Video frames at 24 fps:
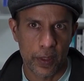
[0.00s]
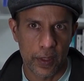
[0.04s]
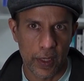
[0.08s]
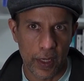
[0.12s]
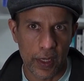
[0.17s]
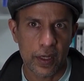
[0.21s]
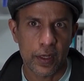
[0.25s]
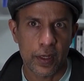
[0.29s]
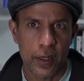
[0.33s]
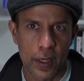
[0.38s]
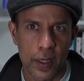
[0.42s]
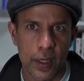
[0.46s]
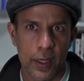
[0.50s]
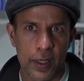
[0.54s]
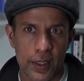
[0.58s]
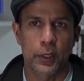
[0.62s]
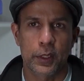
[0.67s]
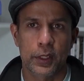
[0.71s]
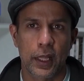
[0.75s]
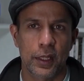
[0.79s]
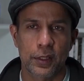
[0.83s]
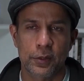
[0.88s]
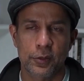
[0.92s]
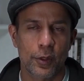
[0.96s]
right?
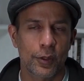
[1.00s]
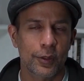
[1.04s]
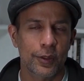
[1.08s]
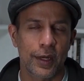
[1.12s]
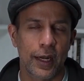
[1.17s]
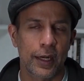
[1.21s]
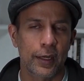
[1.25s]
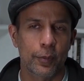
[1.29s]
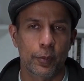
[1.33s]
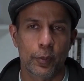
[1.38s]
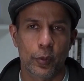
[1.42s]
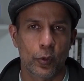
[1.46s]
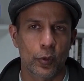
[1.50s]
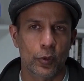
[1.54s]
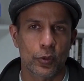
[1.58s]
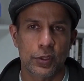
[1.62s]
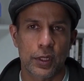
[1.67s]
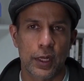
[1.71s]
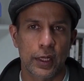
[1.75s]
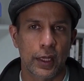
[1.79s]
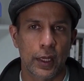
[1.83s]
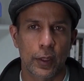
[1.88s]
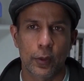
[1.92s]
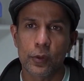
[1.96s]
But that's not the right
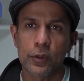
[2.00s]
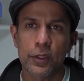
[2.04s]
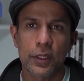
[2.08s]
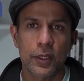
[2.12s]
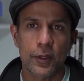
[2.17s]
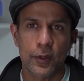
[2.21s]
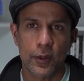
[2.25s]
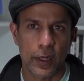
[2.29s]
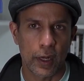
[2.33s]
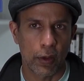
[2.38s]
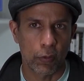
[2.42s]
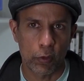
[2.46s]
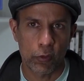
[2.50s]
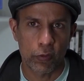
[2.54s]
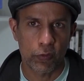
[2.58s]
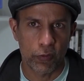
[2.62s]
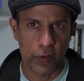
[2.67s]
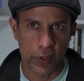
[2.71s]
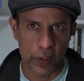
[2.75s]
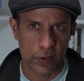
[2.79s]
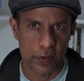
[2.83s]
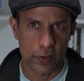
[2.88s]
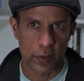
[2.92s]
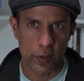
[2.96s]
approach. Like, I don't think you can ever
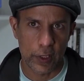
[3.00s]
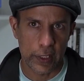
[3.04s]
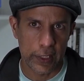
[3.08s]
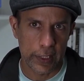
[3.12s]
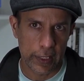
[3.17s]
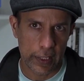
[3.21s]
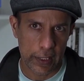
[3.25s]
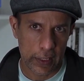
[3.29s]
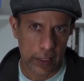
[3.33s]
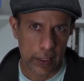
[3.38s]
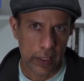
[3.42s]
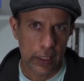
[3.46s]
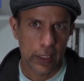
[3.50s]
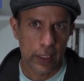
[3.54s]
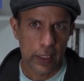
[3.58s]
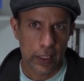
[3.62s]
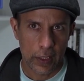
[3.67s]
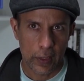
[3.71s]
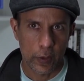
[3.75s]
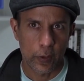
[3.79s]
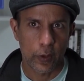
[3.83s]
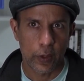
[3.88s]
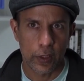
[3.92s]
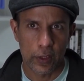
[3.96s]
fix your data.
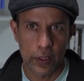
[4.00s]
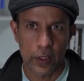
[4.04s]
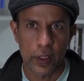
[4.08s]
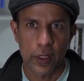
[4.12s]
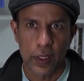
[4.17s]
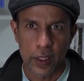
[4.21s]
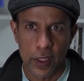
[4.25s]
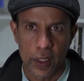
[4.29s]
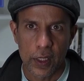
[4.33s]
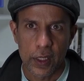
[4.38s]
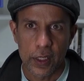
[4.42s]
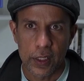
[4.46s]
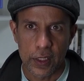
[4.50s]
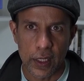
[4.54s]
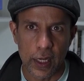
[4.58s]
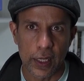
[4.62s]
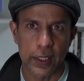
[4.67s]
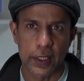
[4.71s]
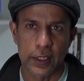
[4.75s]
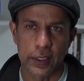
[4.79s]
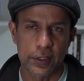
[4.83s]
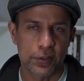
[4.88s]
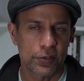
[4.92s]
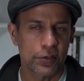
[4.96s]
You can,
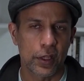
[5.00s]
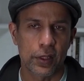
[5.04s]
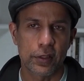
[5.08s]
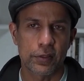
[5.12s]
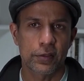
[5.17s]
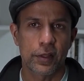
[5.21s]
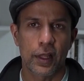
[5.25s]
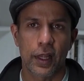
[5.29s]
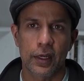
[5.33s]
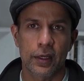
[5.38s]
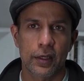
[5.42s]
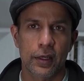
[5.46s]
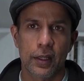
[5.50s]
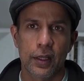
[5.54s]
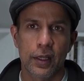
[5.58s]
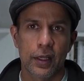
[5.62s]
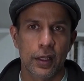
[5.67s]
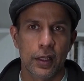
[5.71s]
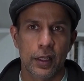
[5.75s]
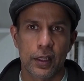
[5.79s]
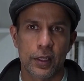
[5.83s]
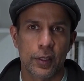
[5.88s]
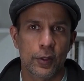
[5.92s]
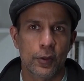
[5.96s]
like, in the sense that,
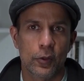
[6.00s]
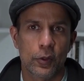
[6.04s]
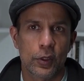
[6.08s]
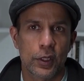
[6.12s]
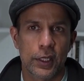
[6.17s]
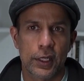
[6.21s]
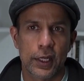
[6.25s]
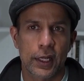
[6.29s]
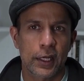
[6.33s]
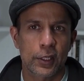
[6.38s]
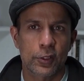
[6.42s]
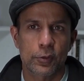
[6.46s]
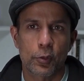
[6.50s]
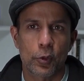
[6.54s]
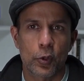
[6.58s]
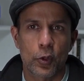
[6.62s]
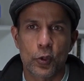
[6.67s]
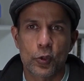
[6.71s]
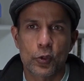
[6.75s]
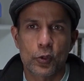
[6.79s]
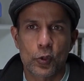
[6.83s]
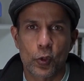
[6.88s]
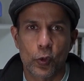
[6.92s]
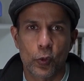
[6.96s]
data gets
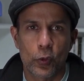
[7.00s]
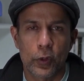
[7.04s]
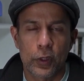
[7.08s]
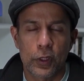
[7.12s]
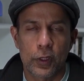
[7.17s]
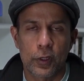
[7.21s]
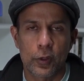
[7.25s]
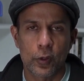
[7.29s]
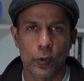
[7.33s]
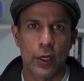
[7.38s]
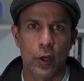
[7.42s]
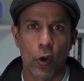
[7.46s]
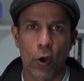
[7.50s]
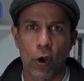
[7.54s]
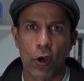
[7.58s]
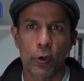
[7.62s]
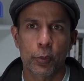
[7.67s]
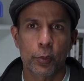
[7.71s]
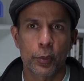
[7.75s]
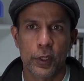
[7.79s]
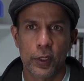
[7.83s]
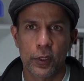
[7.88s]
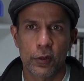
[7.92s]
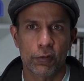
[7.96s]
produced over a
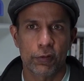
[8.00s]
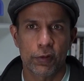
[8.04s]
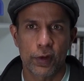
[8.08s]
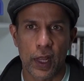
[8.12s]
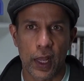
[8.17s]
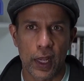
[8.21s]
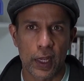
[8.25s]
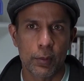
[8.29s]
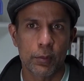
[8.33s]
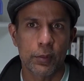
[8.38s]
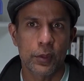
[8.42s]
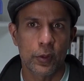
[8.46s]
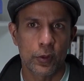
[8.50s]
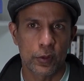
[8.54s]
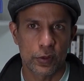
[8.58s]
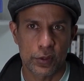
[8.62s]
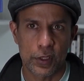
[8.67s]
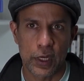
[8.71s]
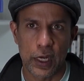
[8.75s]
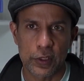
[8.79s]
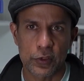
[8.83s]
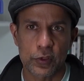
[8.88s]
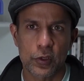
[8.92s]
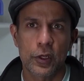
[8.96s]
long period of time,
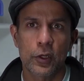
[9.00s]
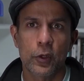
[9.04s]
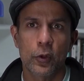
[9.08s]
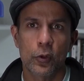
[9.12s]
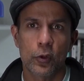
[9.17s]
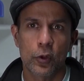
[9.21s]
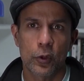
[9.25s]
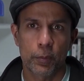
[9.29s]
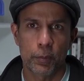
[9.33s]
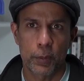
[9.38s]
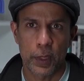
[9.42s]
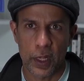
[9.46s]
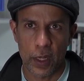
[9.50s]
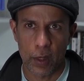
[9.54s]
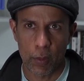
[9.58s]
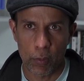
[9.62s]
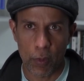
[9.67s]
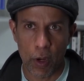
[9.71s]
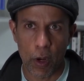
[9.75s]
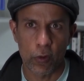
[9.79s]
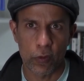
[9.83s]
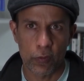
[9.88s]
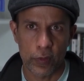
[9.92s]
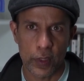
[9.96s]
it's naturally going to
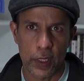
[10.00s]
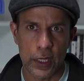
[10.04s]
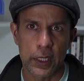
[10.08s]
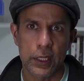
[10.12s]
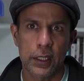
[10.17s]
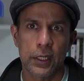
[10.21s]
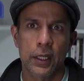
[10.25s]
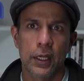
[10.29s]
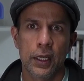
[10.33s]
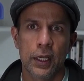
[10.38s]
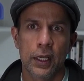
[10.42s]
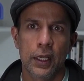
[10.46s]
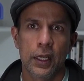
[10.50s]
become out of date,